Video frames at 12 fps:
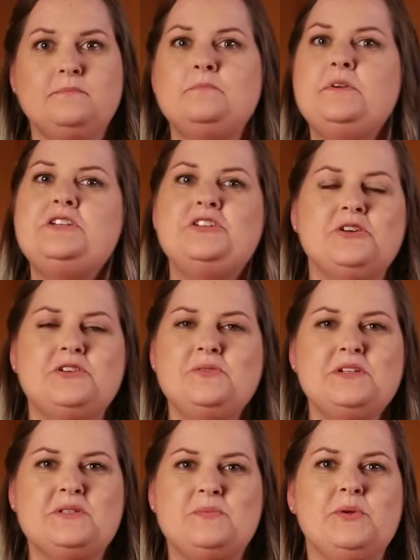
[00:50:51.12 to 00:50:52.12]
Be sure to
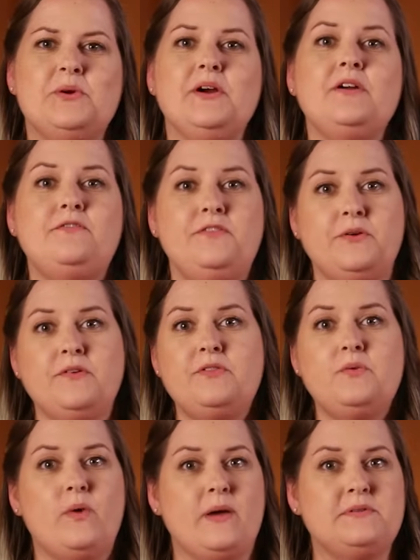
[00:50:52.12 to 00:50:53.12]
explore a few of
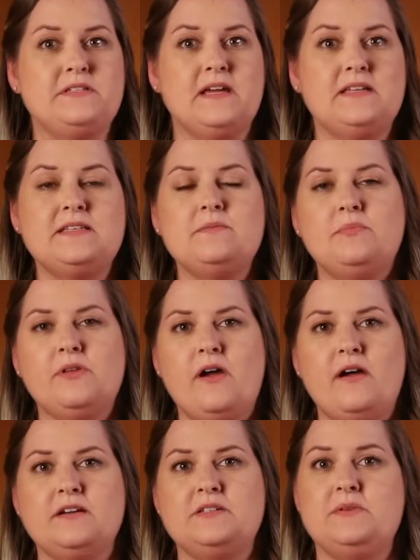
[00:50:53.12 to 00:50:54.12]
the websites and
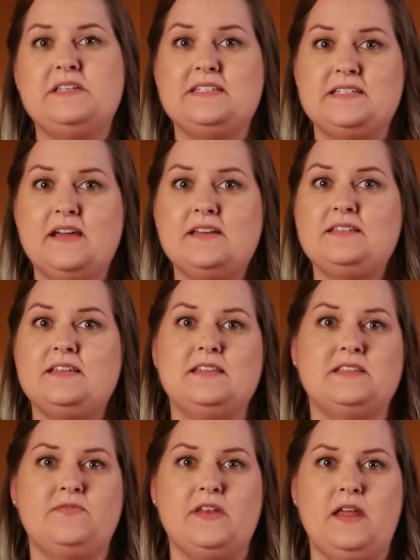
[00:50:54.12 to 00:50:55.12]
blogs we discussed in
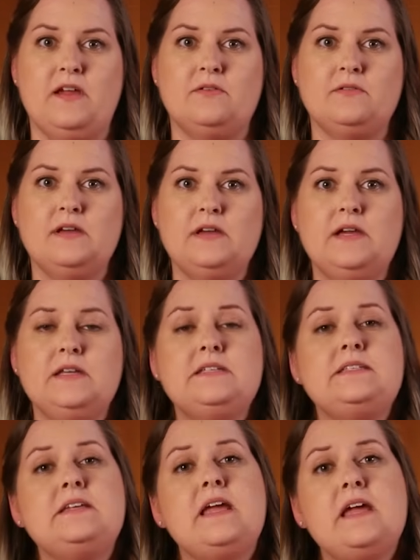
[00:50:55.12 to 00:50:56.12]
this video
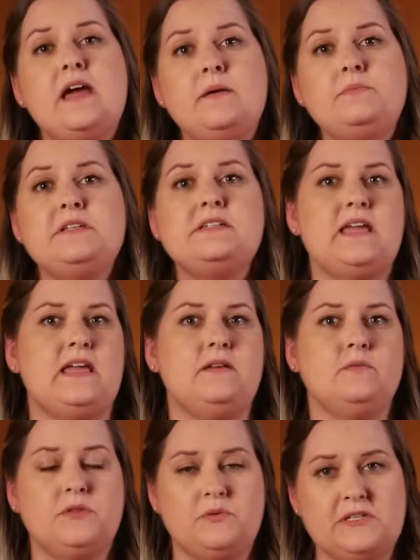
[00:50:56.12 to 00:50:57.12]
to stay up to
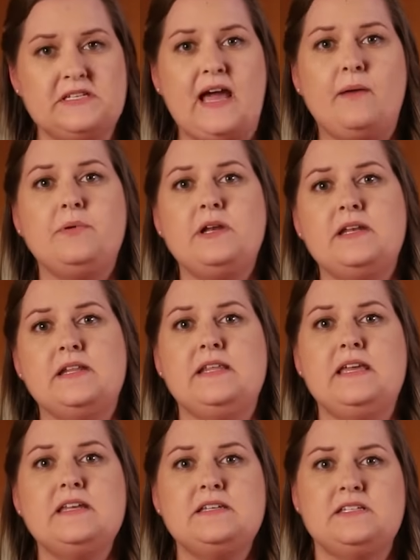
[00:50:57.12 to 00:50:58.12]
date with what's happening in
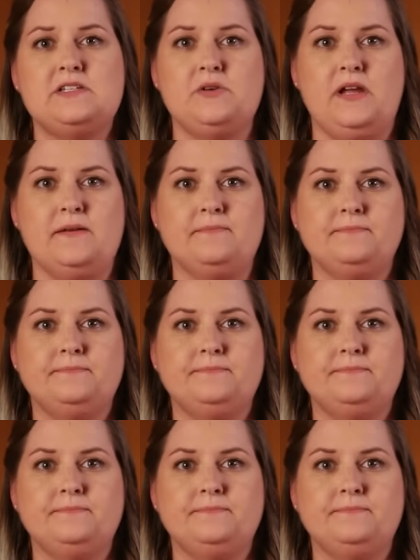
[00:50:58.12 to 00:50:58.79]
the industry.